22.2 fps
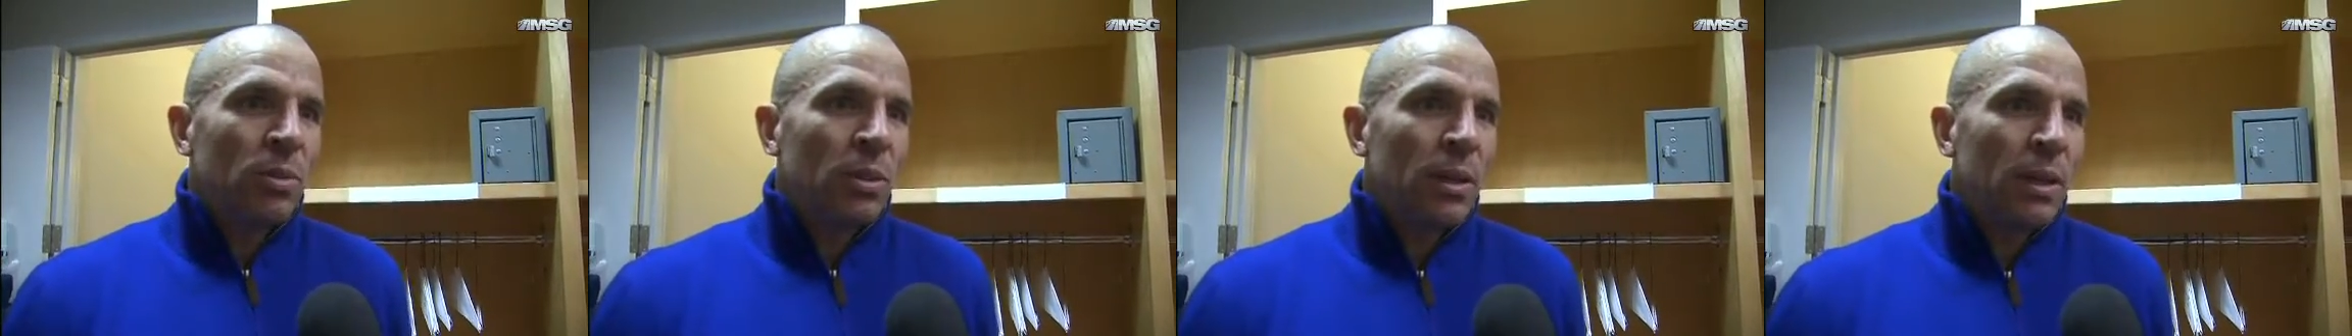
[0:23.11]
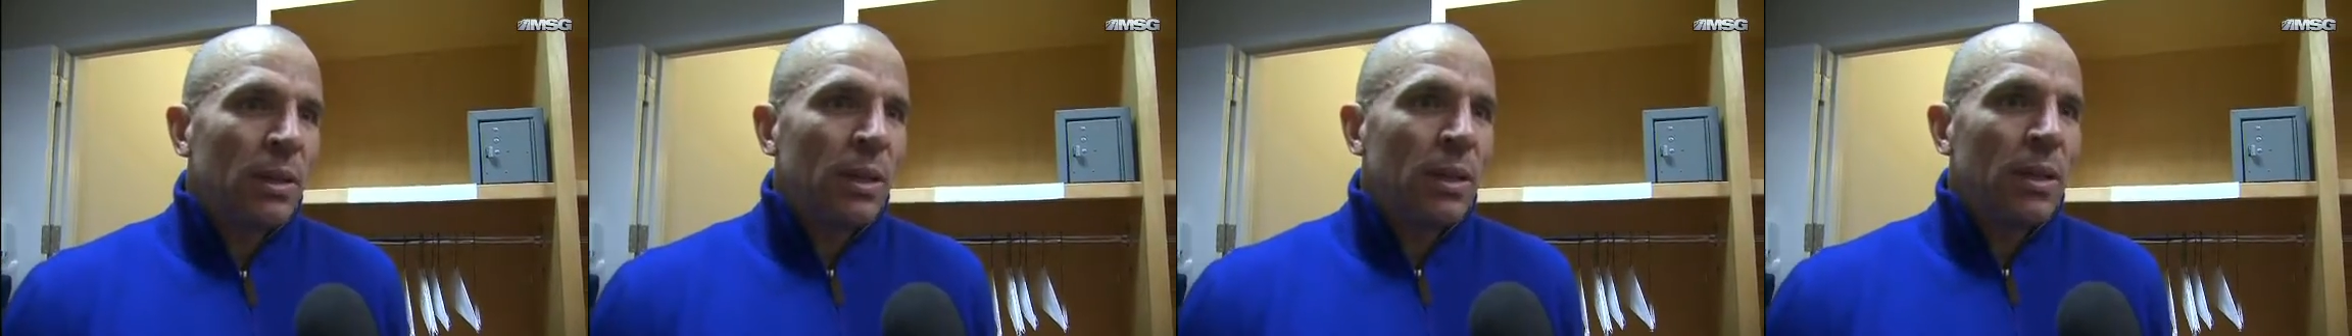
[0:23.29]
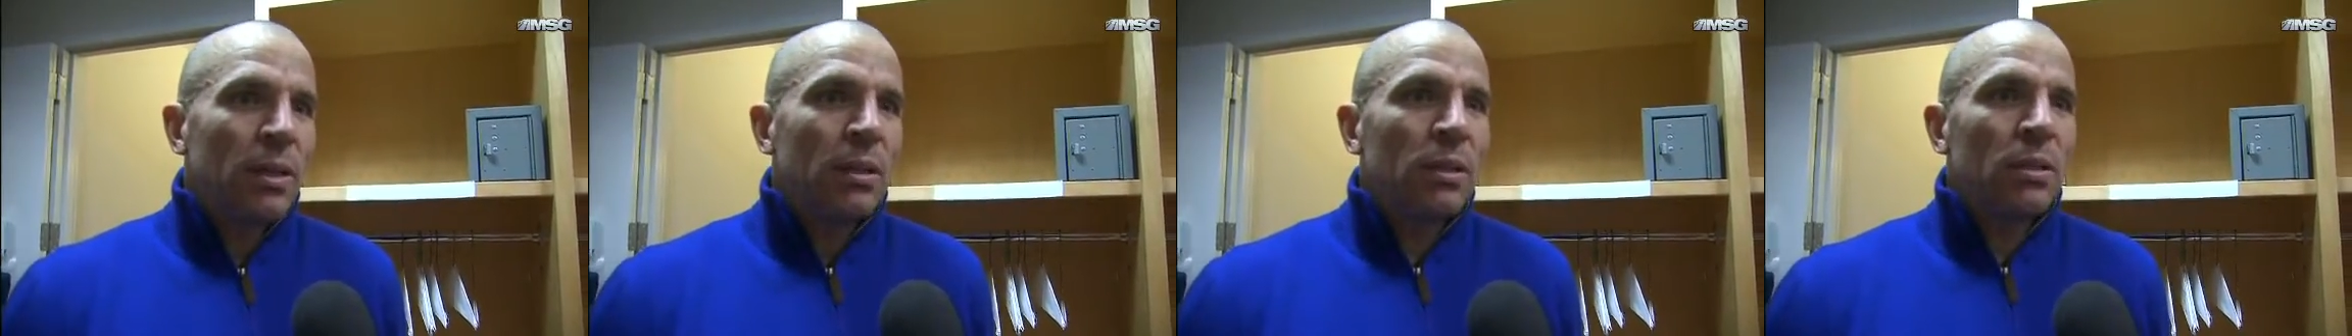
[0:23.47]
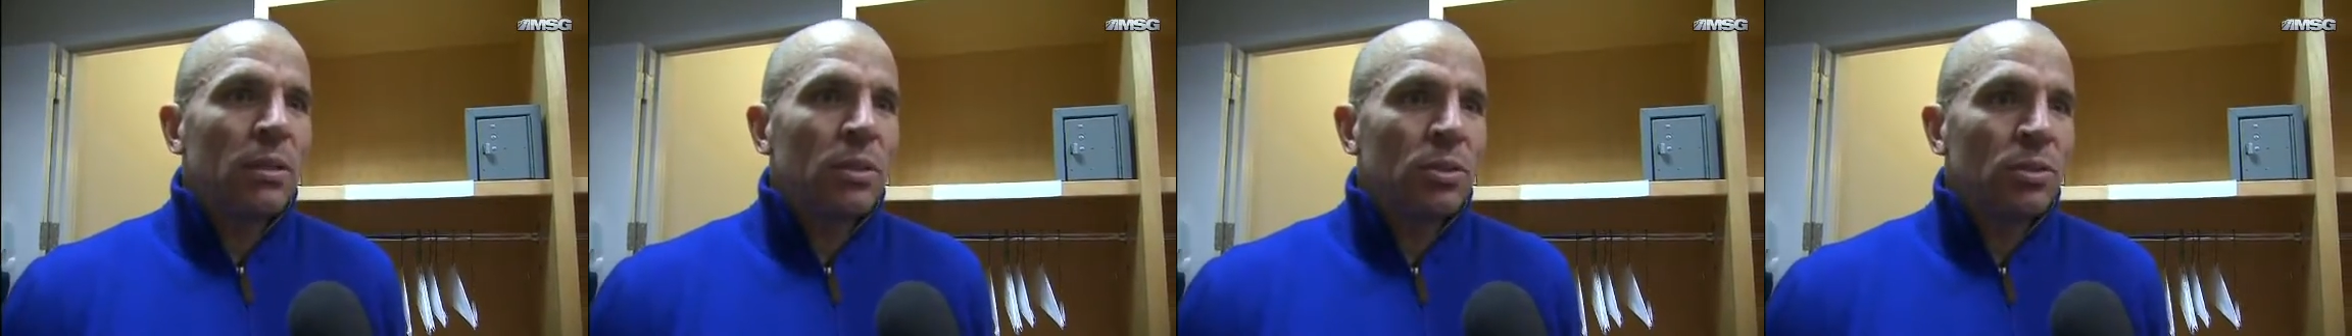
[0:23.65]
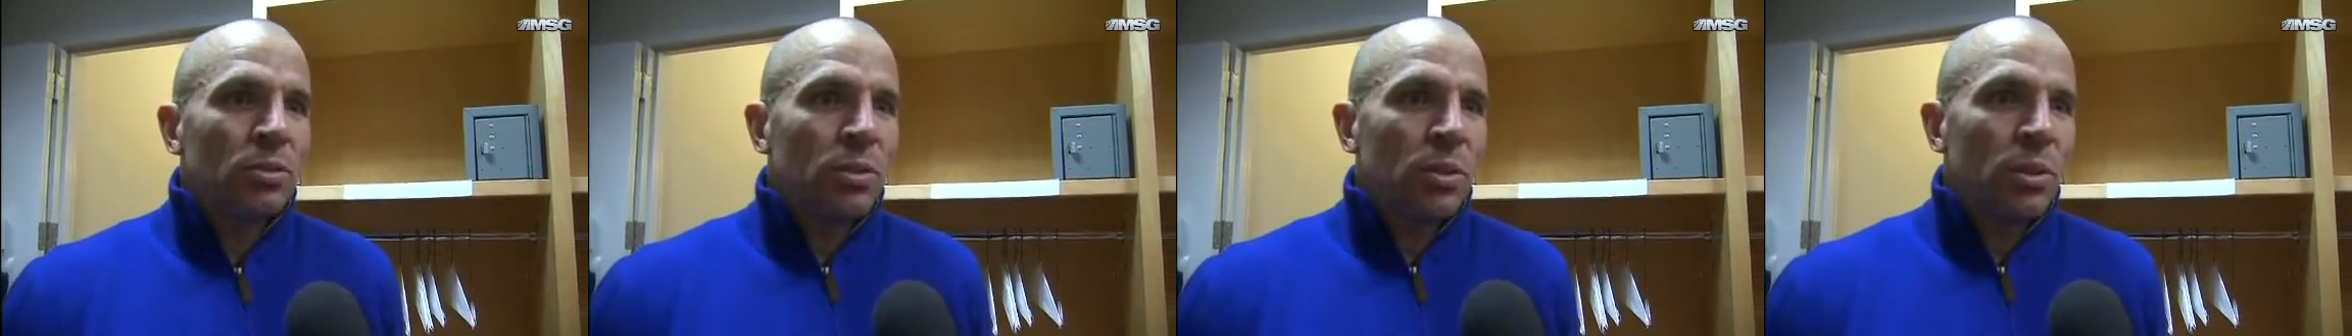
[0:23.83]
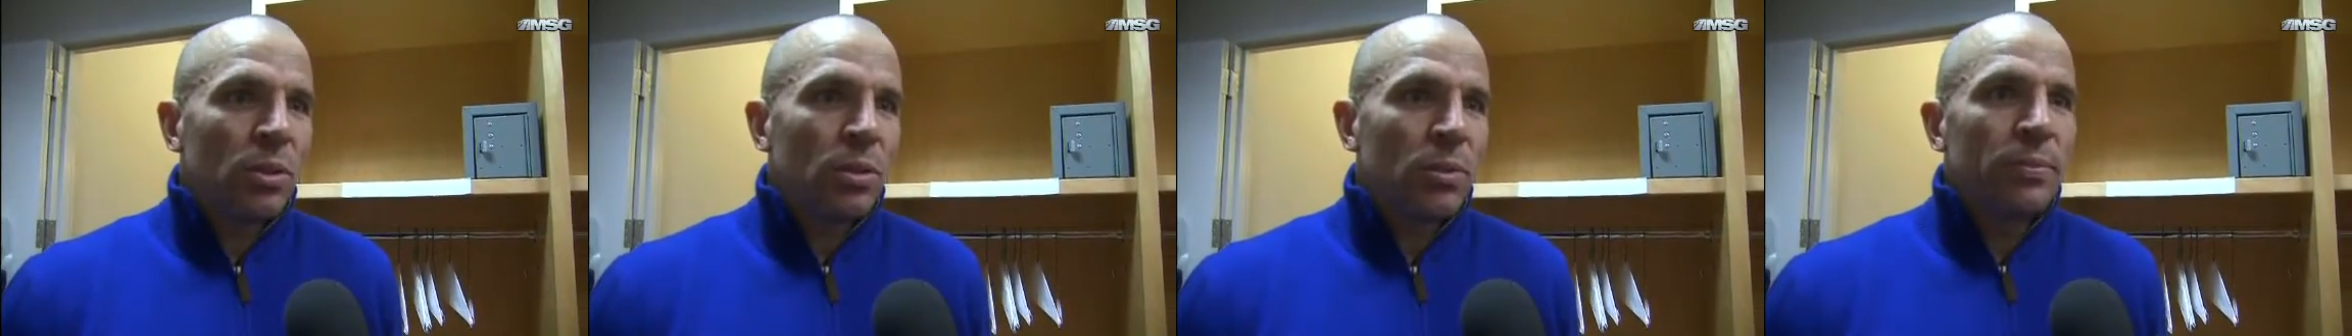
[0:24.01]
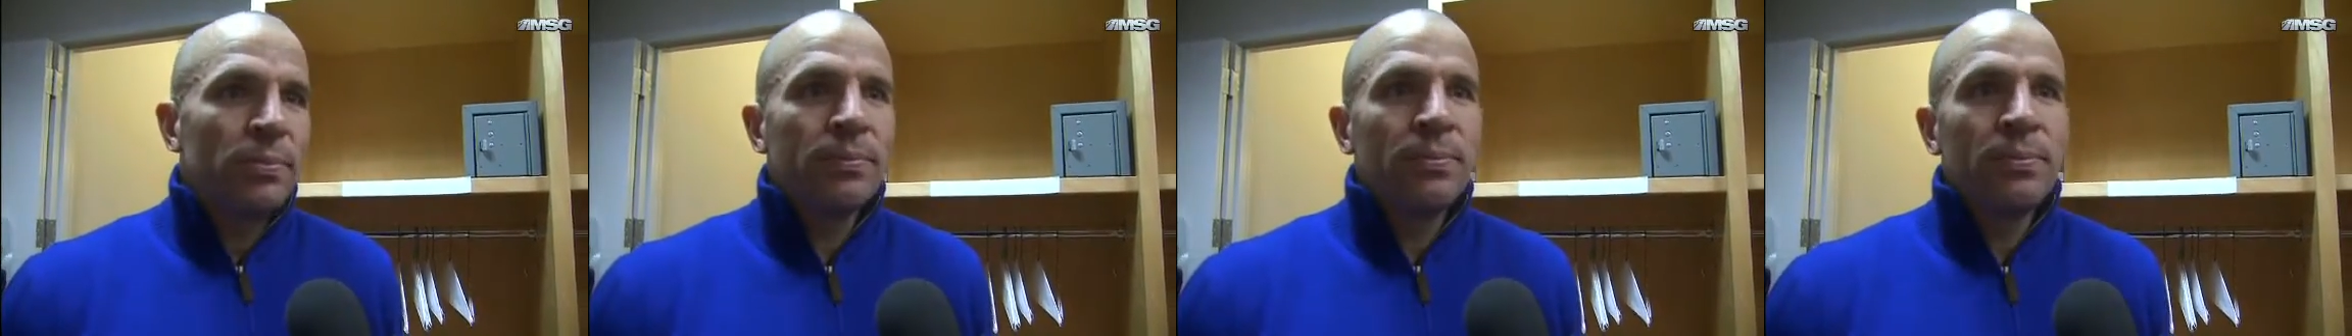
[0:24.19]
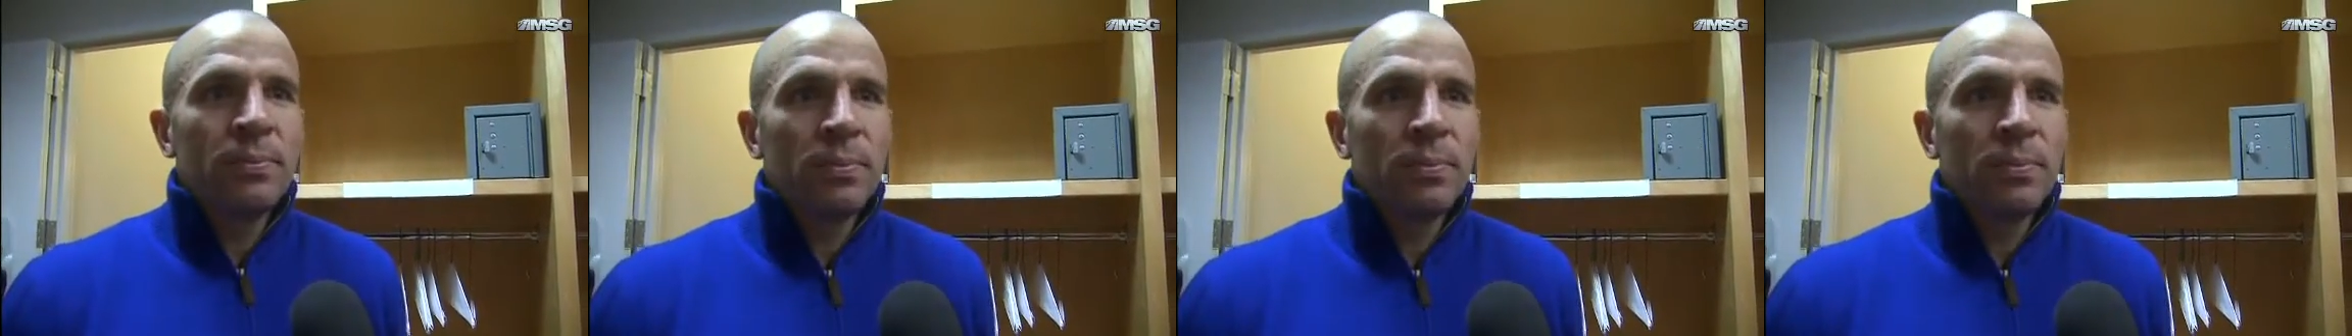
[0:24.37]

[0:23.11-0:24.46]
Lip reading: we got that under control,